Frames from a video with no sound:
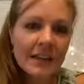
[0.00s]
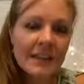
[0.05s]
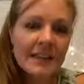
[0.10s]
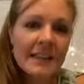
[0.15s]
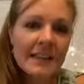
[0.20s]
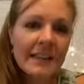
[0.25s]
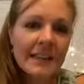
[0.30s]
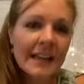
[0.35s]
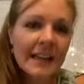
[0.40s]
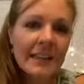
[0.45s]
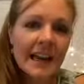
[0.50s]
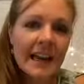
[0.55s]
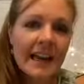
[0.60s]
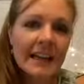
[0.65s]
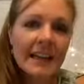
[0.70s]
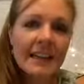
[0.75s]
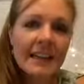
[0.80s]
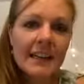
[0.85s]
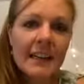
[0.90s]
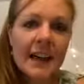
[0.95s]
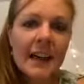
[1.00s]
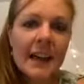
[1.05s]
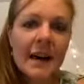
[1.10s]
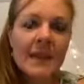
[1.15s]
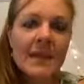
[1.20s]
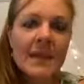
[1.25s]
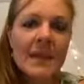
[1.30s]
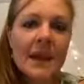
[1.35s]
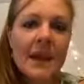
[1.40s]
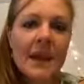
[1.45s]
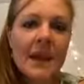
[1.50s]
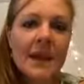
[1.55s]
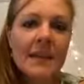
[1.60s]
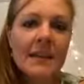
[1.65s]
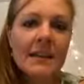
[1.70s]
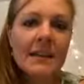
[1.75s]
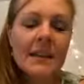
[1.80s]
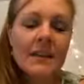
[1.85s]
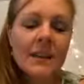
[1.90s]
It's a ley line that